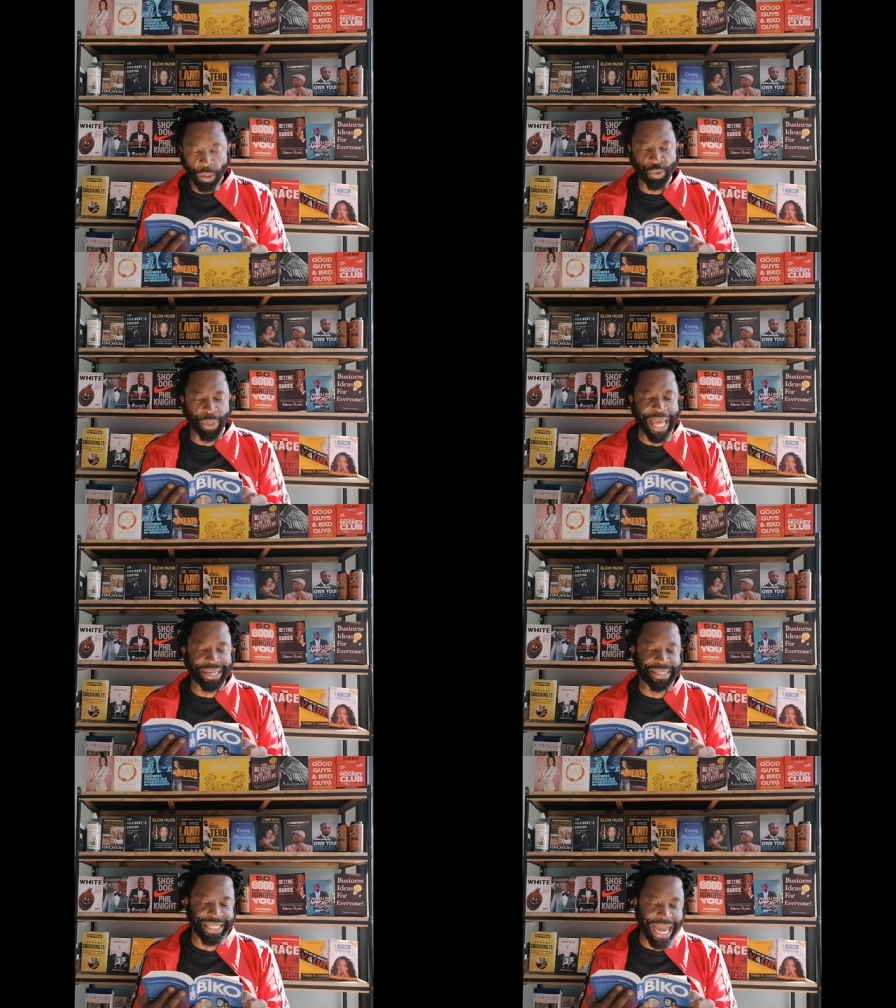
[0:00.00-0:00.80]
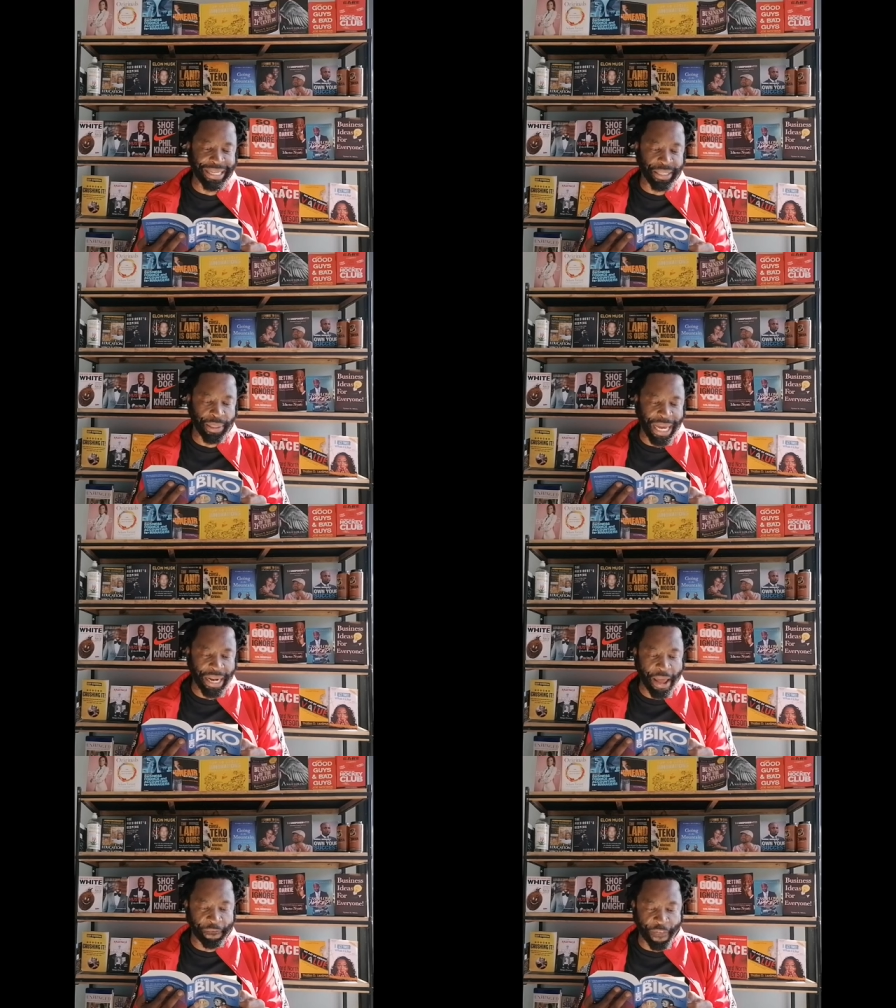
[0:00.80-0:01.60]
To the extent
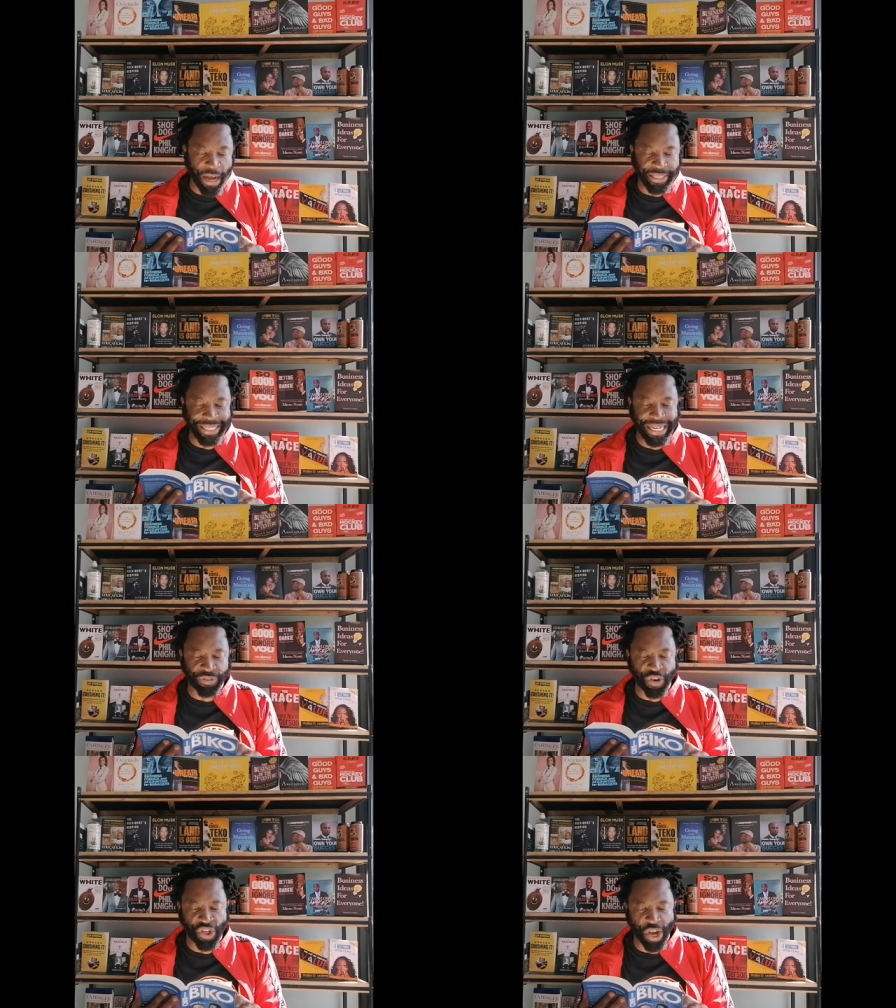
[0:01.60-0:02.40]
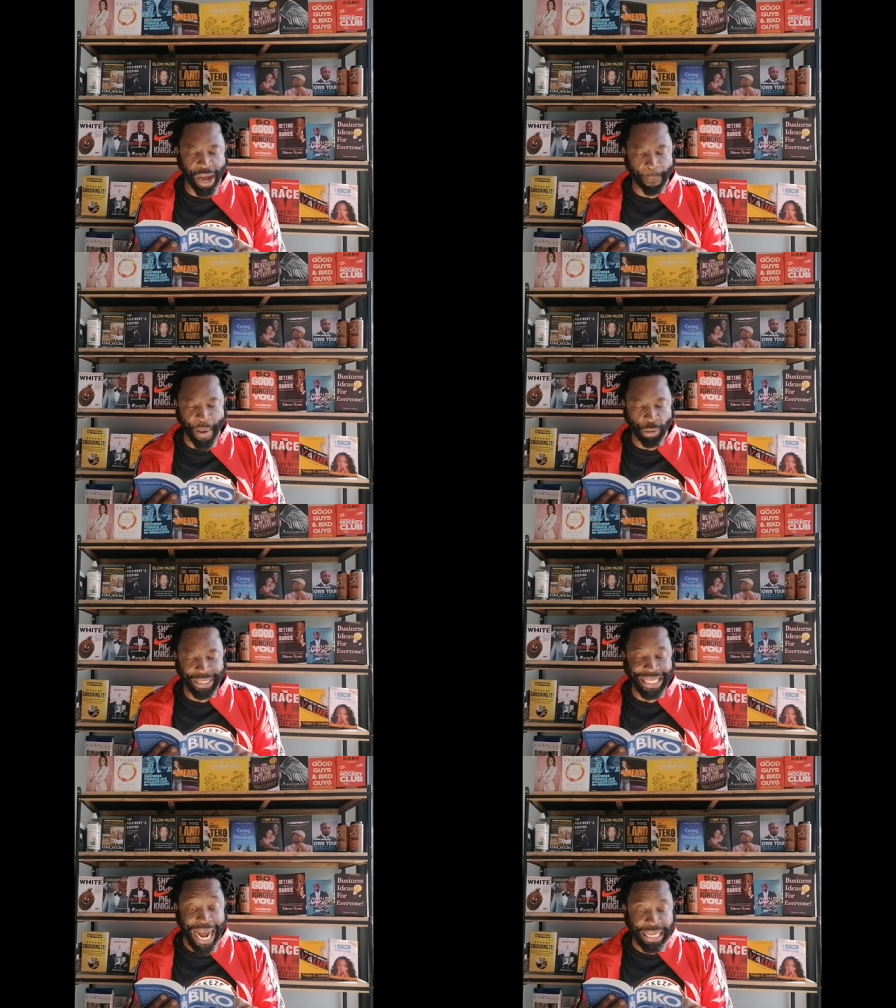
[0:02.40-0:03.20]
that a vast literature
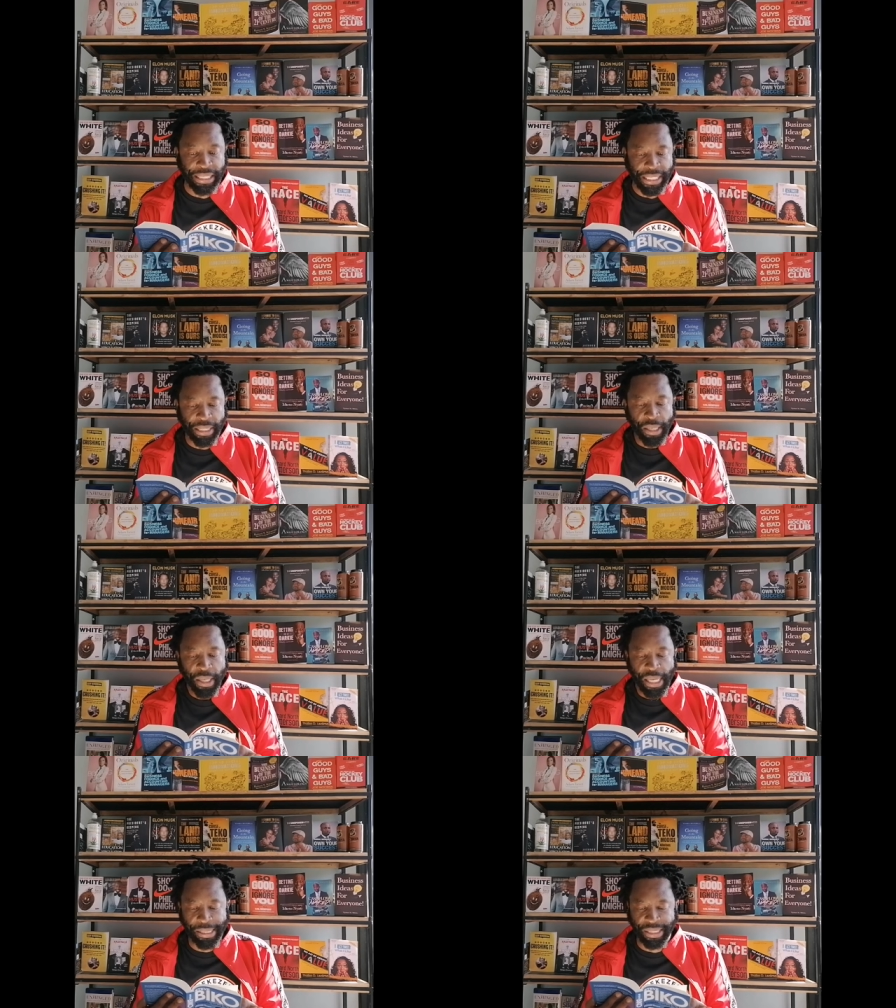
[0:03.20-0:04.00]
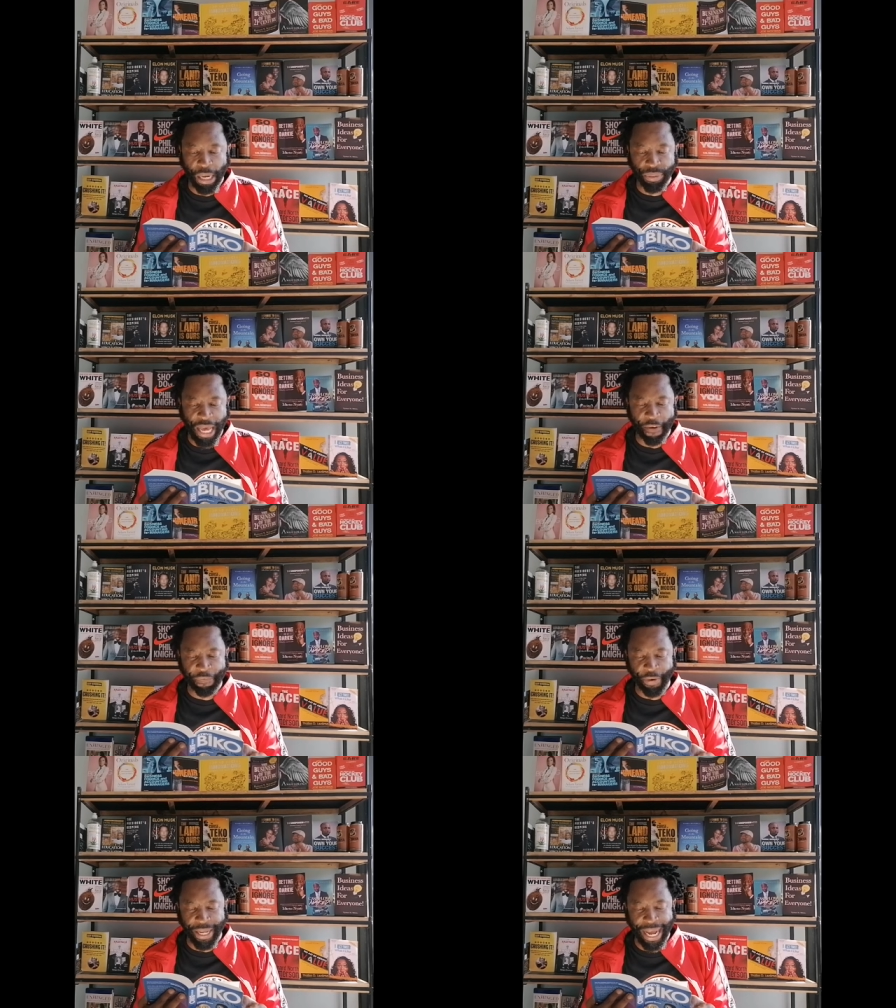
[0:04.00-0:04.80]
about Gandhi in South
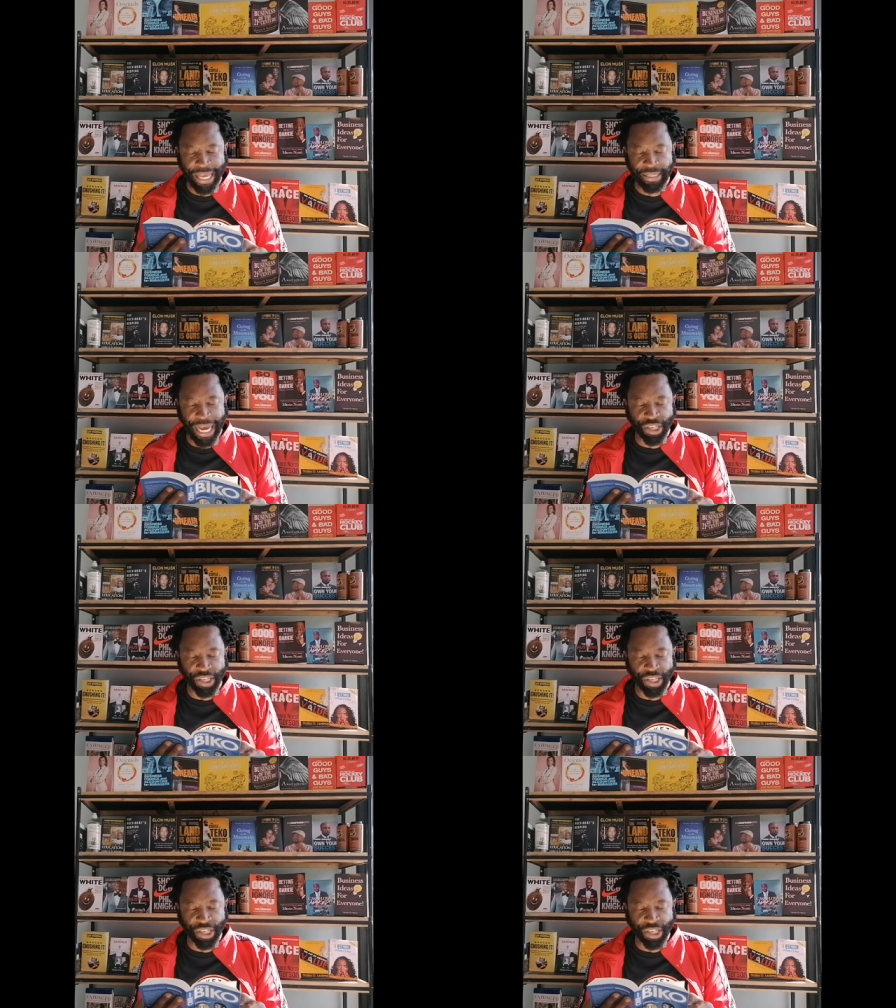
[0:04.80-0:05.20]
Africa is